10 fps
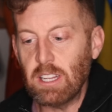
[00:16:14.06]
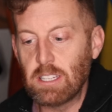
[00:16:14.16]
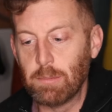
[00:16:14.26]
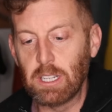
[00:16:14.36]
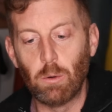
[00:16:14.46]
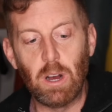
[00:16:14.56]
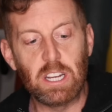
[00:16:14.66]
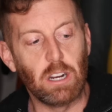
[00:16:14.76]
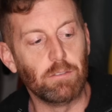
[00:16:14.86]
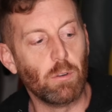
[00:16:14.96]
something to
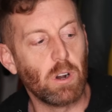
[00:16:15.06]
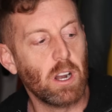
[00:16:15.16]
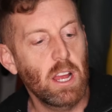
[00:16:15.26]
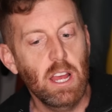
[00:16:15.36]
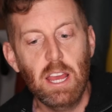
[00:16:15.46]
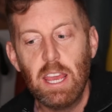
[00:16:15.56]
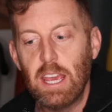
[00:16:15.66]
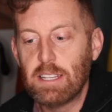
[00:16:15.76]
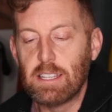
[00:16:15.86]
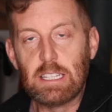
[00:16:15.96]
watch out for
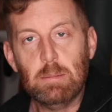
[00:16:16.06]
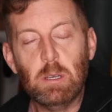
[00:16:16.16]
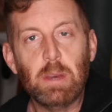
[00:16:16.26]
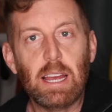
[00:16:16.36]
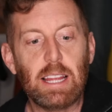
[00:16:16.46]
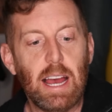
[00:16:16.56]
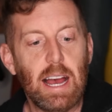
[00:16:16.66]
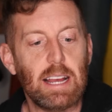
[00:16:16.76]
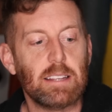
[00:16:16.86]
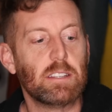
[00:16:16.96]
is a sleeping bag that
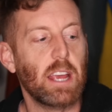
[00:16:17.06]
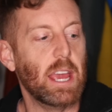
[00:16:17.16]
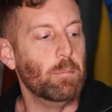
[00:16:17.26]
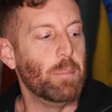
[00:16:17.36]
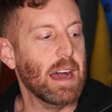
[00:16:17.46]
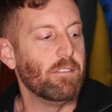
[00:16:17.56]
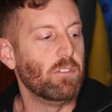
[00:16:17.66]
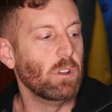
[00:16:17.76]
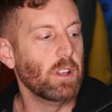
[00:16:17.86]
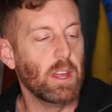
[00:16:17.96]
has a
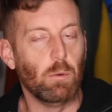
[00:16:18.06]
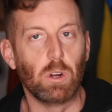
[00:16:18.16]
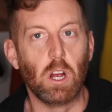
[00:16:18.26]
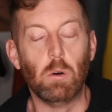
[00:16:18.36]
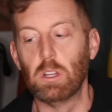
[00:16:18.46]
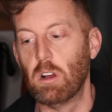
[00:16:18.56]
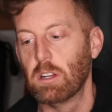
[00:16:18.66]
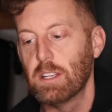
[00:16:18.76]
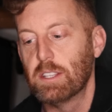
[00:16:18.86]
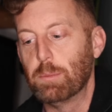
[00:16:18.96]
baffle that will go
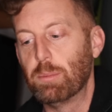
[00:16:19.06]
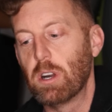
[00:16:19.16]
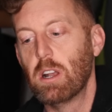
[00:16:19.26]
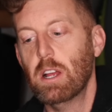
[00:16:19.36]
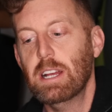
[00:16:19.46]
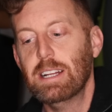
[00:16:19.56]
along the zipper